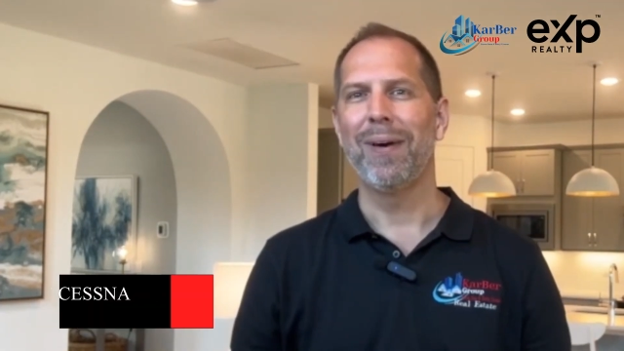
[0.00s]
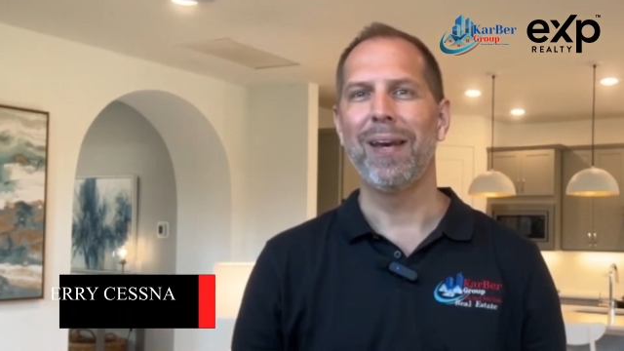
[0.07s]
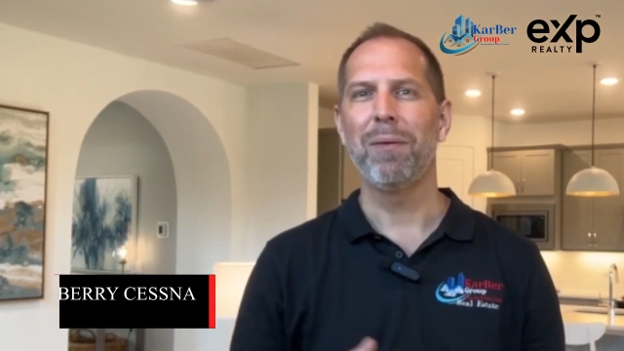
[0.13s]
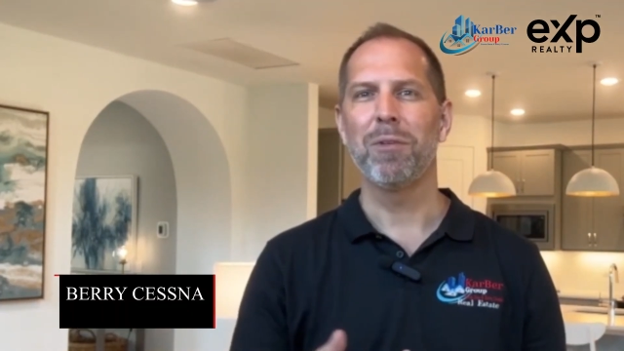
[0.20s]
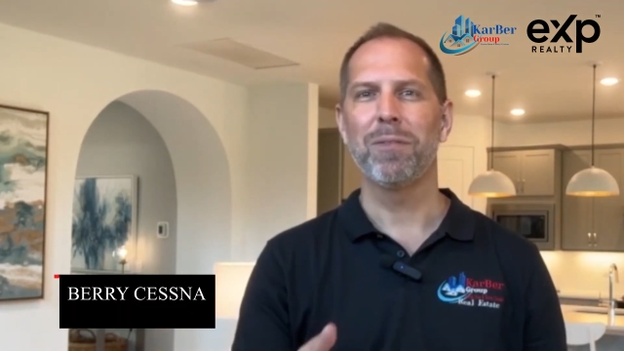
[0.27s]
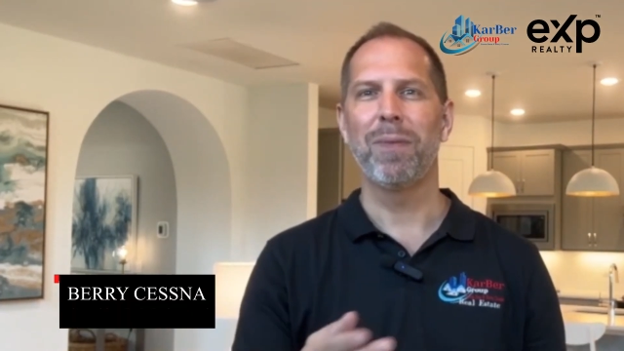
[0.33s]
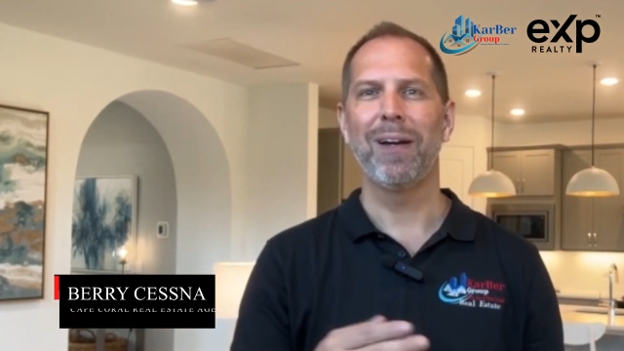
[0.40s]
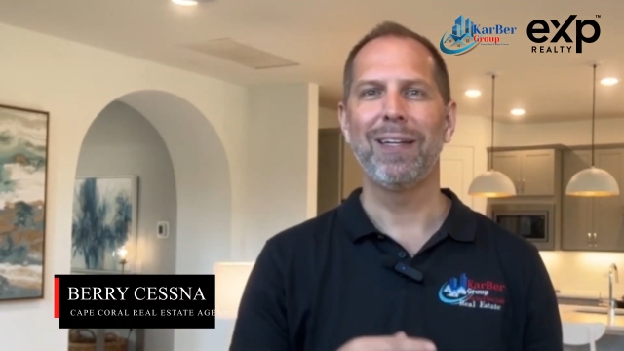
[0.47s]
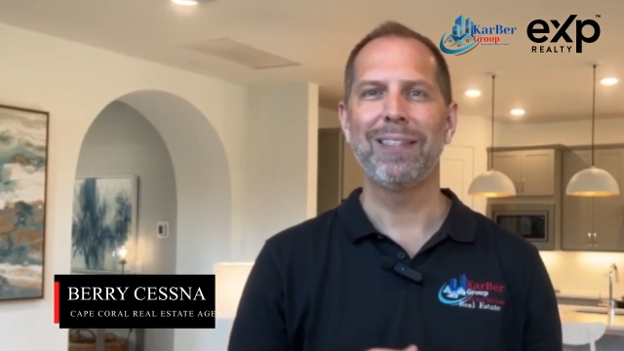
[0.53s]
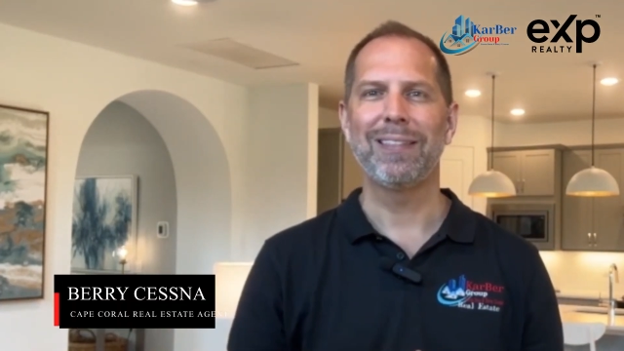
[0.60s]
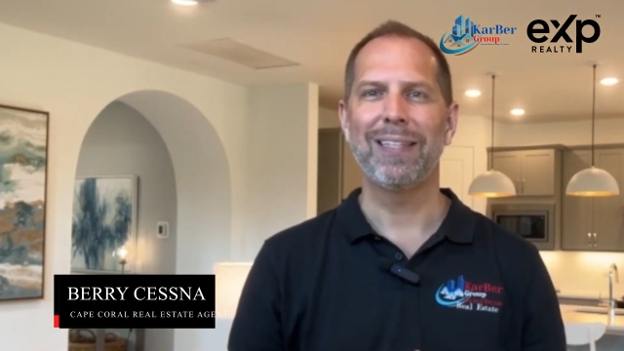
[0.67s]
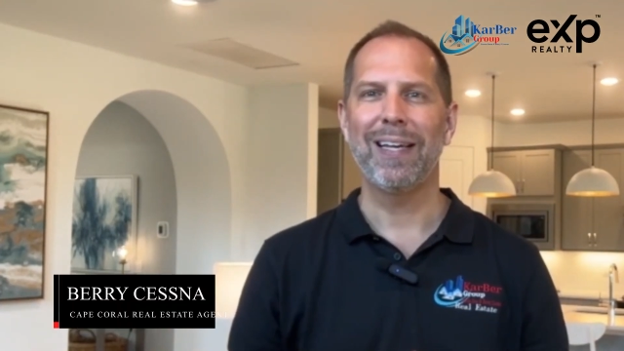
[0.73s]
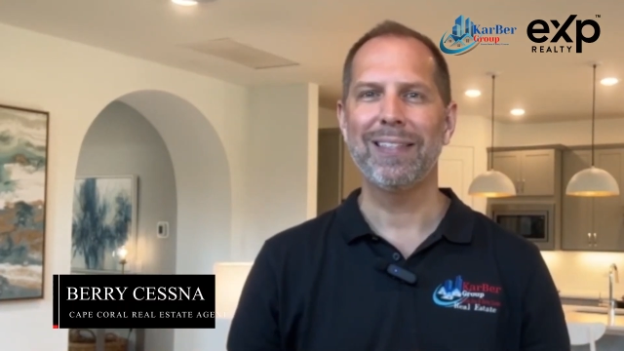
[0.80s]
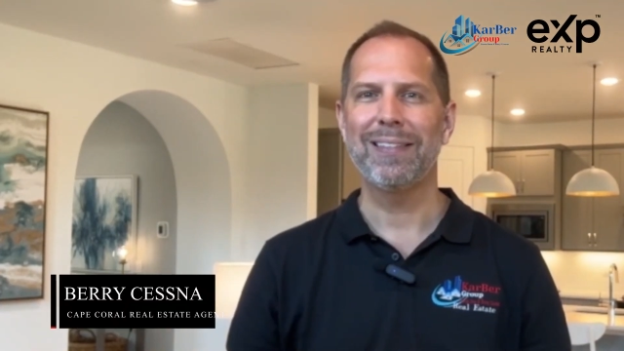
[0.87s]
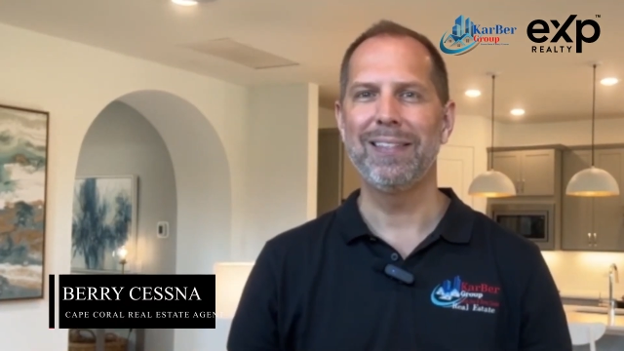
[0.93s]
My name is Berry
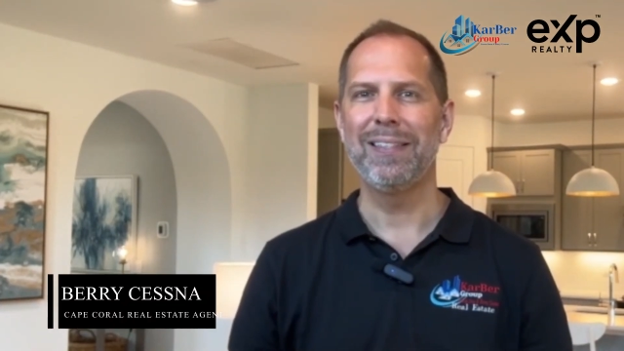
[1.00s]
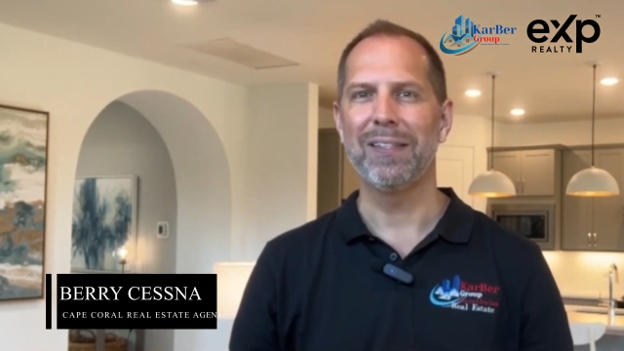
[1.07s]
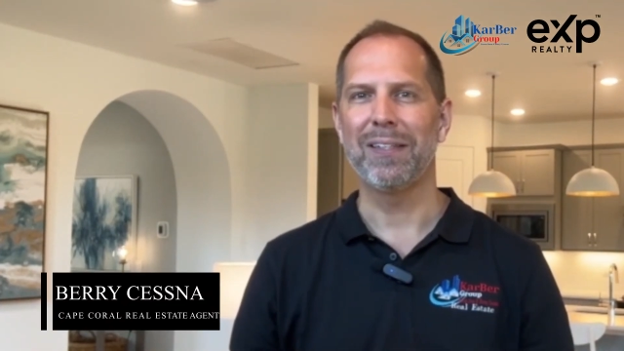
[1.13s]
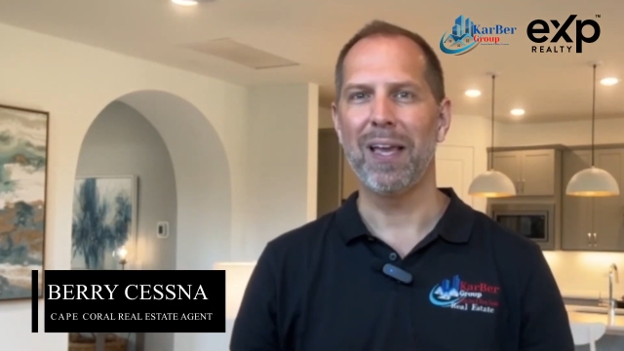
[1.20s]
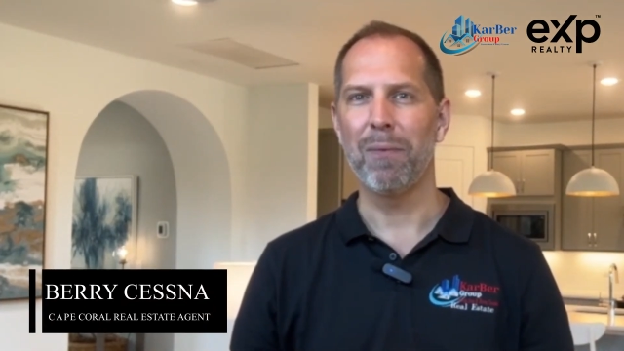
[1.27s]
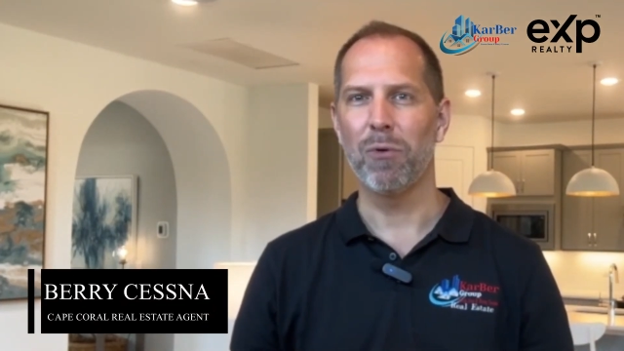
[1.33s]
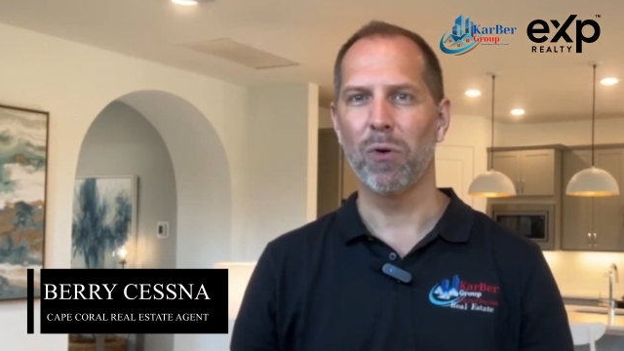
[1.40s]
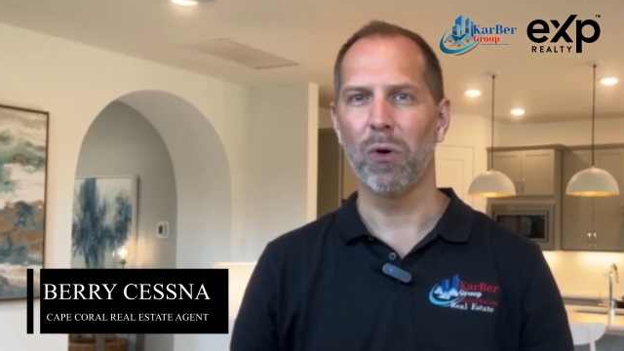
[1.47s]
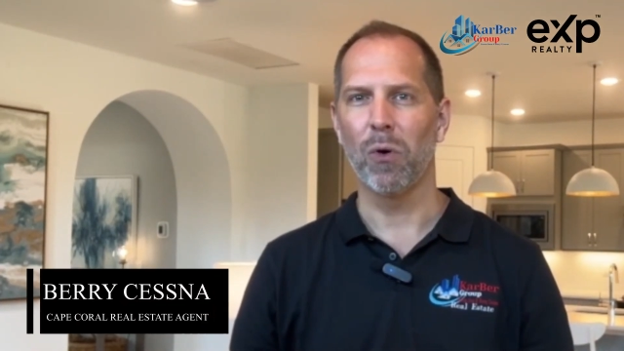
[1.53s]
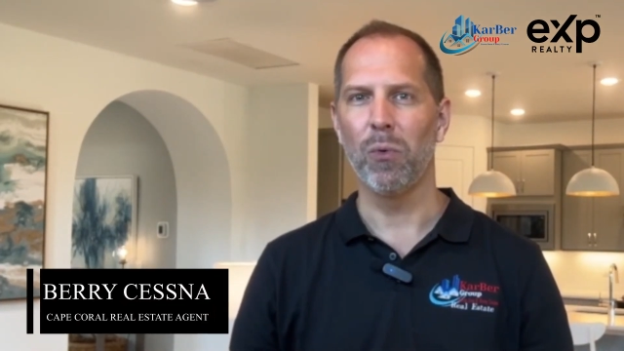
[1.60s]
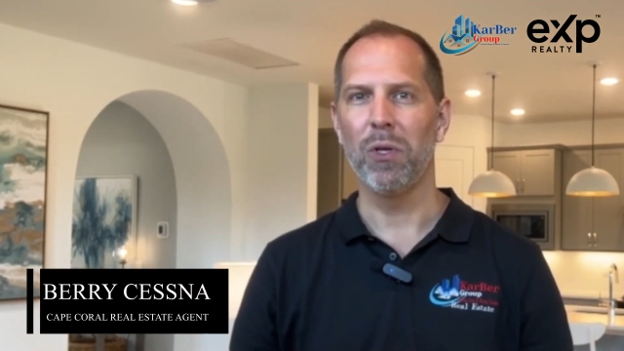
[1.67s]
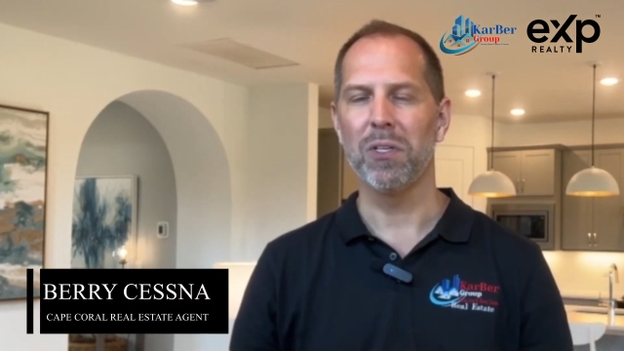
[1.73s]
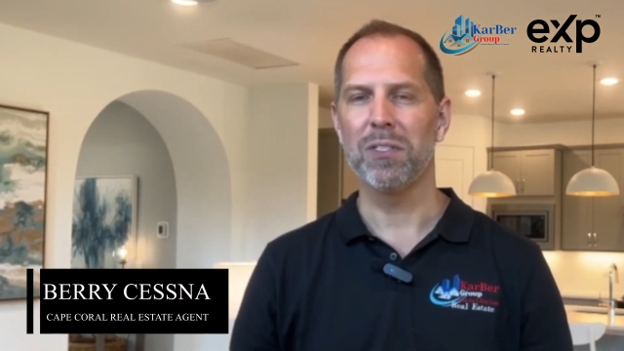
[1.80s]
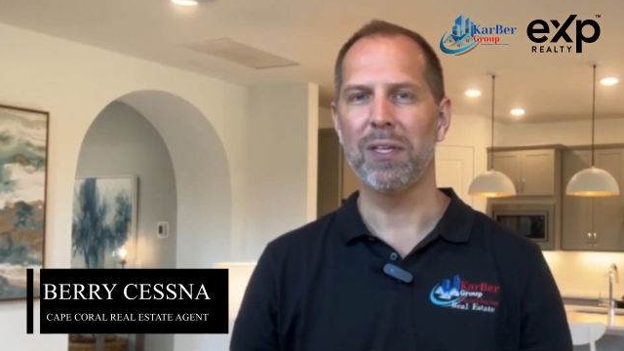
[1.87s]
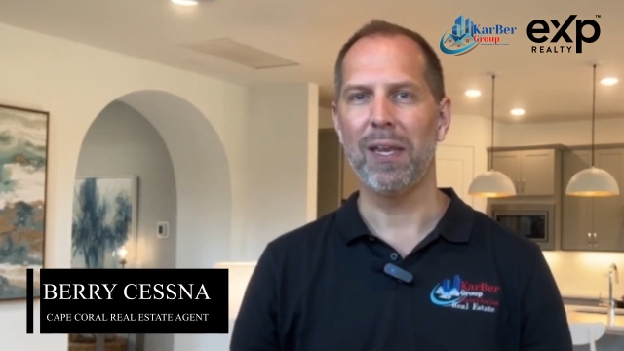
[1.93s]
Cessna, your Cape
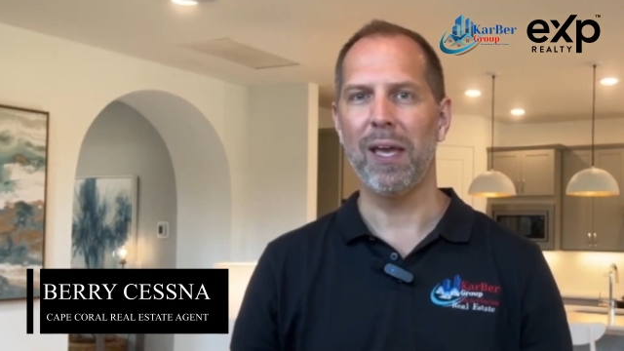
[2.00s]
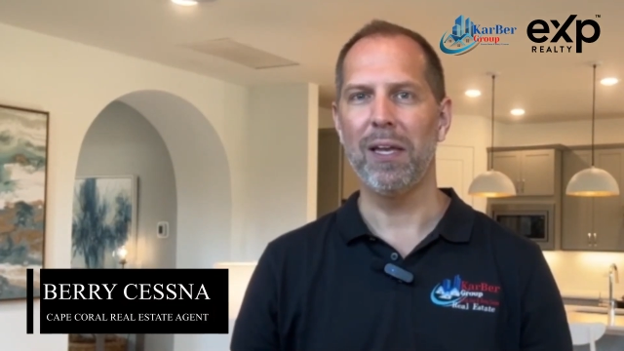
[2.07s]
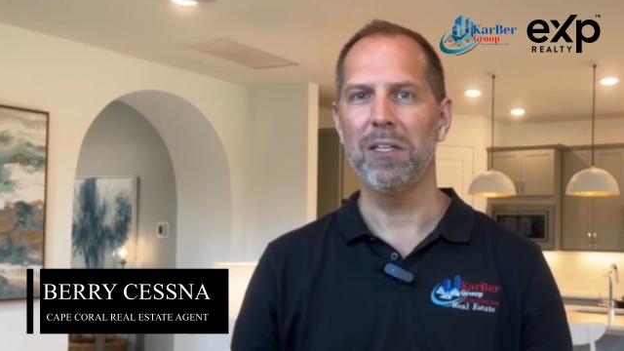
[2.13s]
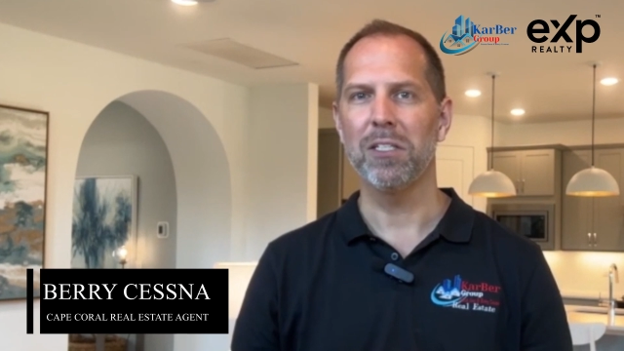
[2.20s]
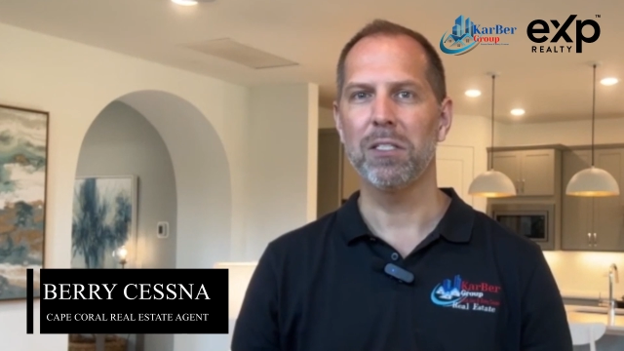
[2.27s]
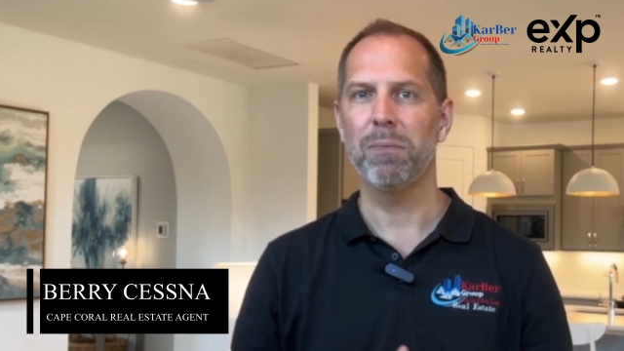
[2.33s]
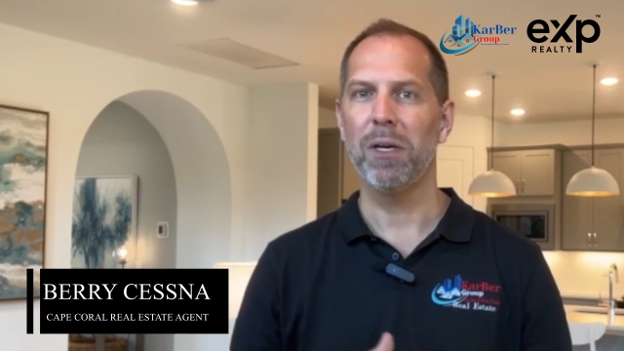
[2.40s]
Coral real estate agent,